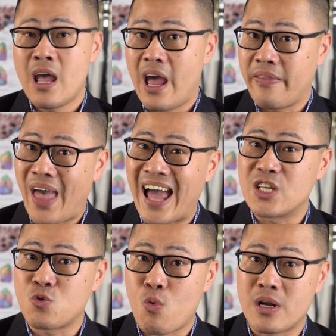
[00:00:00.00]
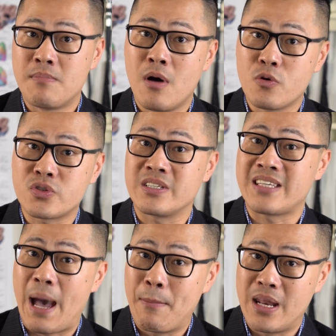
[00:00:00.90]
and that is where the most
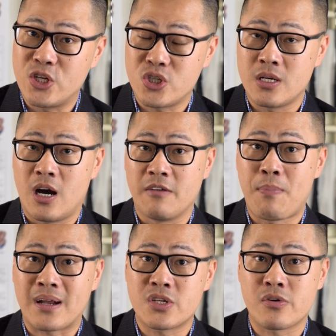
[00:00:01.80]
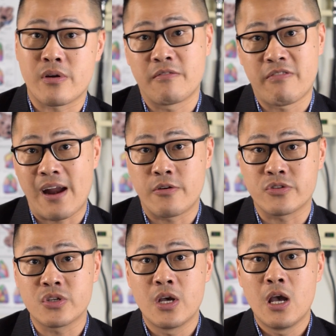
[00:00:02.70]
contamination of bacteria and
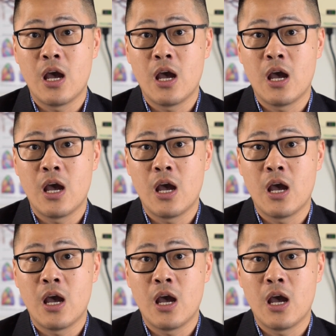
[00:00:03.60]
virus